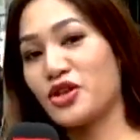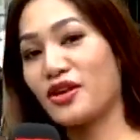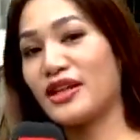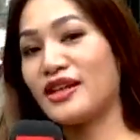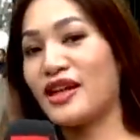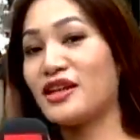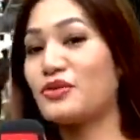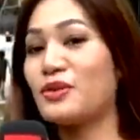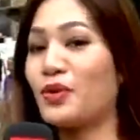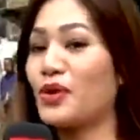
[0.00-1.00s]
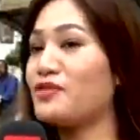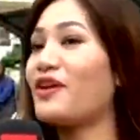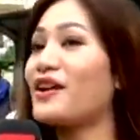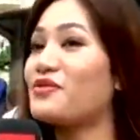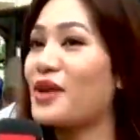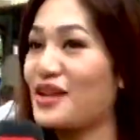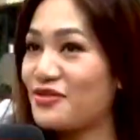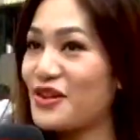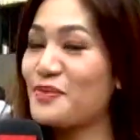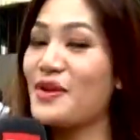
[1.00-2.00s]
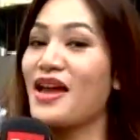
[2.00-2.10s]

jockey in 93.5 Red FM.